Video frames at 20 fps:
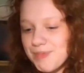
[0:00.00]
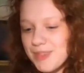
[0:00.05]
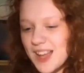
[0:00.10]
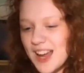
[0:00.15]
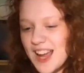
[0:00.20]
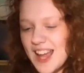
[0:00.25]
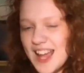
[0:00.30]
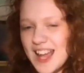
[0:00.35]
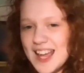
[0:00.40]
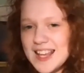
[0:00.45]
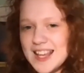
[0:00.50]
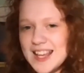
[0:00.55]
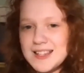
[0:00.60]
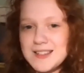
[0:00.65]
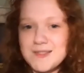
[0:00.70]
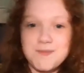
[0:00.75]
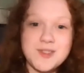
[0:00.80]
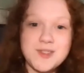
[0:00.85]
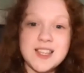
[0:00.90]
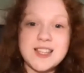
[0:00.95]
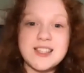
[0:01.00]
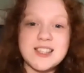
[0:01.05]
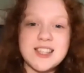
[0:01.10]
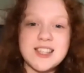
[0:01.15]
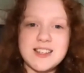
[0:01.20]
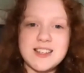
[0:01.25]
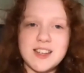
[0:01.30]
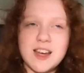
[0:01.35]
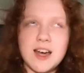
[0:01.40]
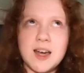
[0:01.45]
And since
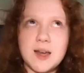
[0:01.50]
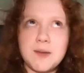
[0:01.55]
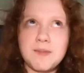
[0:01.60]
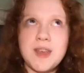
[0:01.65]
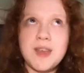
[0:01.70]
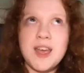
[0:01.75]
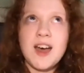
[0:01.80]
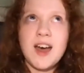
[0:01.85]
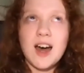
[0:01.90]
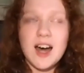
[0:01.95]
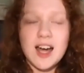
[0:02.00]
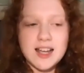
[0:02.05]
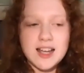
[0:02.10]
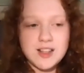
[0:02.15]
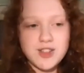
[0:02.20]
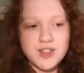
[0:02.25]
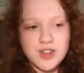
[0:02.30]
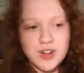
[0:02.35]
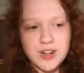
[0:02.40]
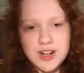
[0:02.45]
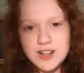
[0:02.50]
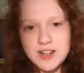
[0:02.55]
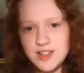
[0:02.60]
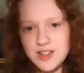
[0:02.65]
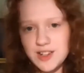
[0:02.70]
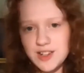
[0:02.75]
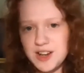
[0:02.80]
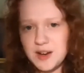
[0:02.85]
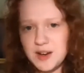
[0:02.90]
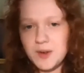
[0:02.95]
that time, I had started
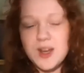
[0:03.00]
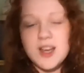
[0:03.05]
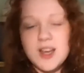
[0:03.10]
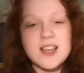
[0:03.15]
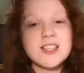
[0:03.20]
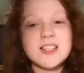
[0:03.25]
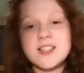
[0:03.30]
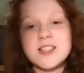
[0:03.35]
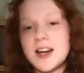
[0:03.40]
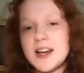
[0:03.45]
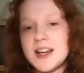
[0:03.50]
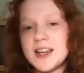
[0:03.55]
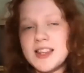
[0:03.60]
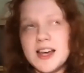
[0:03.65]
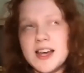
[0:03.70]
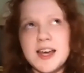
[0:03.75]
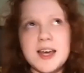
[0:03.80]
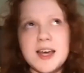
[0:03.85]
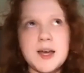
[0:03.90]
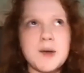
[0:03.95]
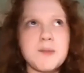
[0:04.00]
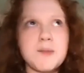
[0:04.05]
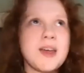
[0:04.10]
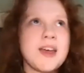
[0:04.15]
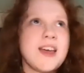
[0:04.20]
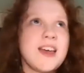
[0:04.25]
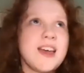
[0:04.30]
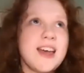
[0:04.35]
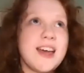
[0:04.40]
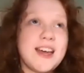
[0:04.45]
to, study them
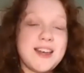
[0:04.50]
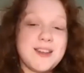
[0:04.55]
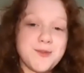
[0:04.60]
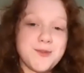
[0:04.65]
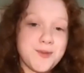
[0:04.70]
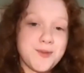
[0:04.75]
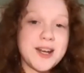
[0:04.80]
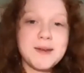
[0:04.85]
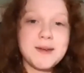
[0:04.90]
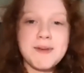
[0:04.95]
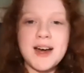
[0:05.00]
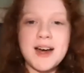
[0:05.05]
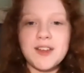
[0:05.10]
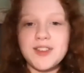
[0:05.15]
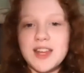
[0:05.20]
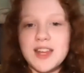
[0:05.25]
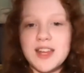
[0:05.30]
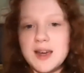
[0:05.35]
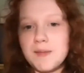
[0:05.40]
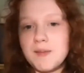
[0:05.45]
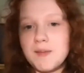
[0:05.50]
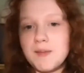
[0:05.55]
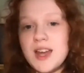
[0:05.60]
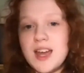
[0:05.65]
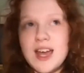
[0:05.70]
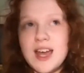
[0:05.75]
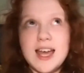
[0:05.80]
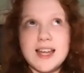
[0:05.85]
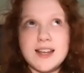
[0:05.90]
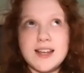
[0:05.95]
and read about them
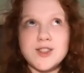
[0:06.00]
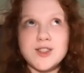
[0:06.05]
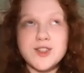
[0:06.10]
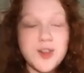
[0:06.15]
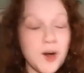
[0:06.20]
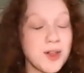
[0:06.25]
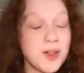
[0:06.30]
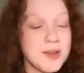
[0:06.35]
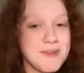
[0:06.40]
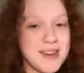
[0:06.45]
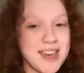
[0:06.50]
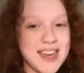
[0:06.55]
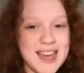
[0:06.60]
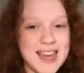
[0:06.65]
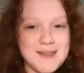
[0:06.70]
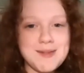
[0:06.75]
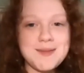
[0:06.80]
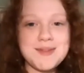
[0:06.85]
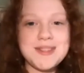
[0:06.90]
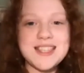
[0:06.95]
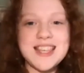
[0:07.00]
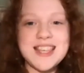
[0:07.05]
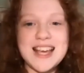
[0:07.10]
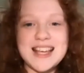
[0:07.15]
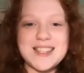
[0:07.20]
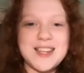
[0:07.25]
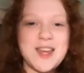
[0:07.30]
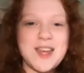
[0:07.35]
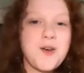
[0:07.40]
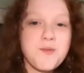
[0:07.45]
and slowly became
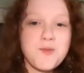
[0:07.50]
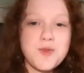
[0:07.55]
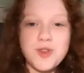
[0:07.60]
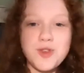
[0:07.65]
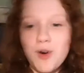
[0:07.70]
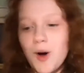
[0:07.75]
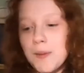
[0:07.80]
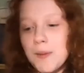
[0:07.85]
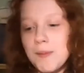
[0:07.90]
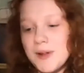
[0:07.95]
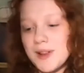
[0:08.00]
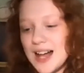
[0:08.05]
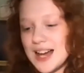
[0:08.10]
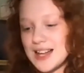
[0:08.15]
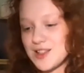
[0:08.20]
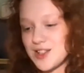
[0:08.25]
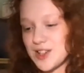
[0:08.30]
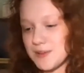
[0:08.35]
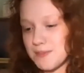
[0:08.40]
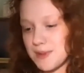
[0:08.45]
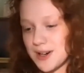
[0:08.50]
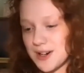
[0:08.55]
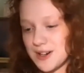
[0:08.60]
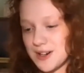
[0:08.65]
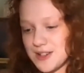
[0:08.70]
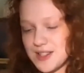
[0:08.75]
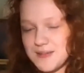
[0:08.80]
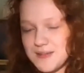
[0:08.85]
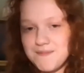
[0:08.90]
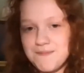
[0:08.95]
obsessed with all pelagic birds.